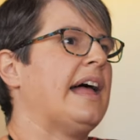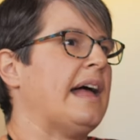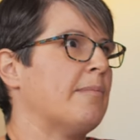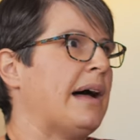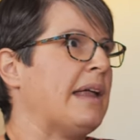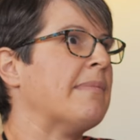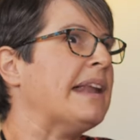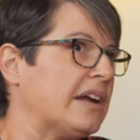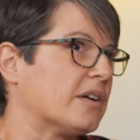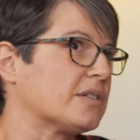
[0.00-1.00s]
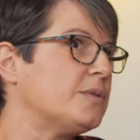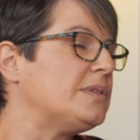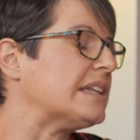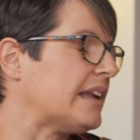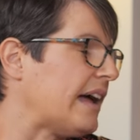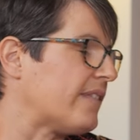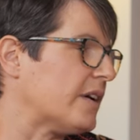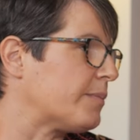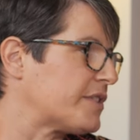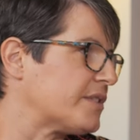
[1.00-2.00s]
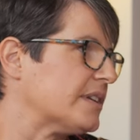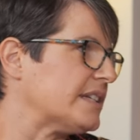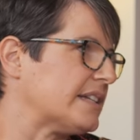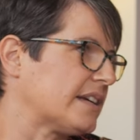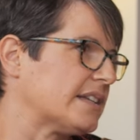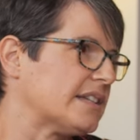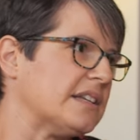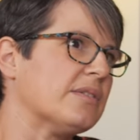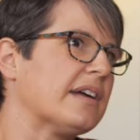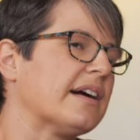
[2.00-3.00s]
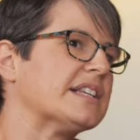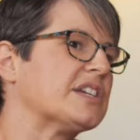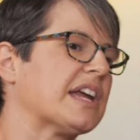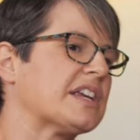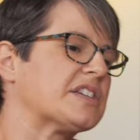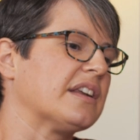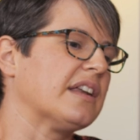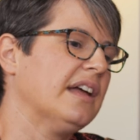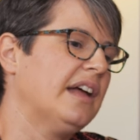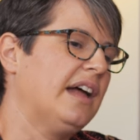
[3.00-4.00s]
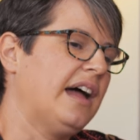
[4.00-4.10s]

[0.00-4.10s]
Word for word: Um, and many girls who didn't have the opportunity to continue their education. Mm.